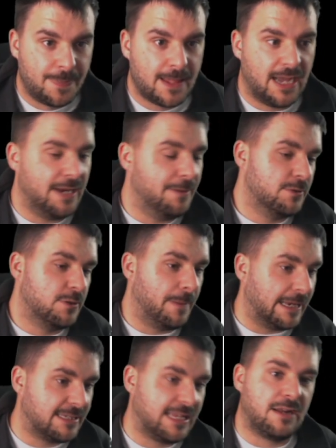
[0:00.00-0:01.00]
And it was the
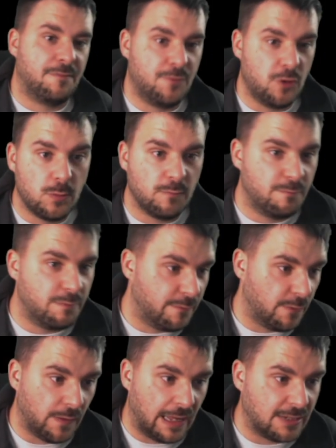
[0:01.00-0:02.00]
best deck a few months
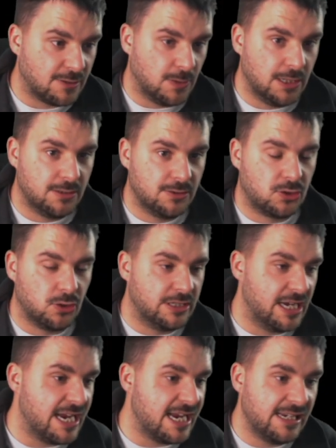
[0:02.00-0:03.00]
before that as well. So it's
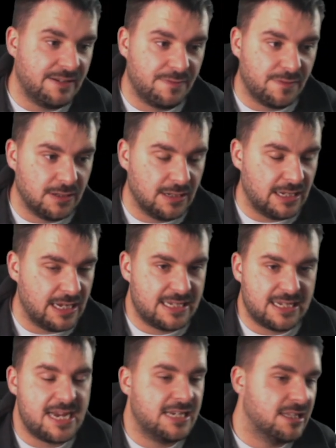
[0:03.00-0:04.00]

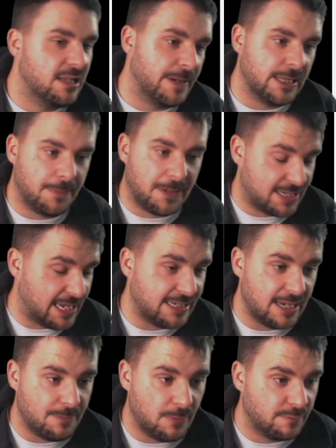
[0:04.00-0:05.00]
easily been the past
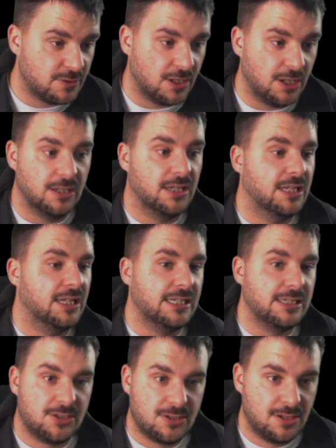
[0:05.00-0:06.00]
18 months at
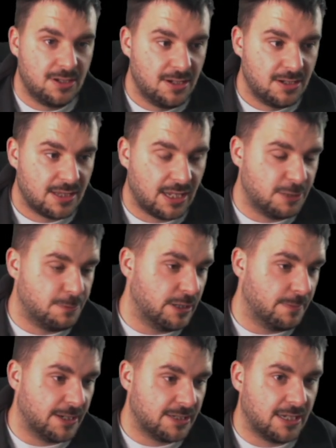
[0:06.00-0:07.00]
least that it's been the
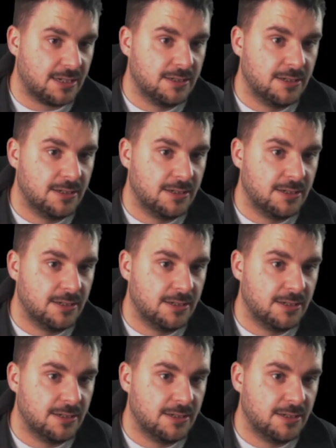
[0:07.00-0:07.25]
best deck.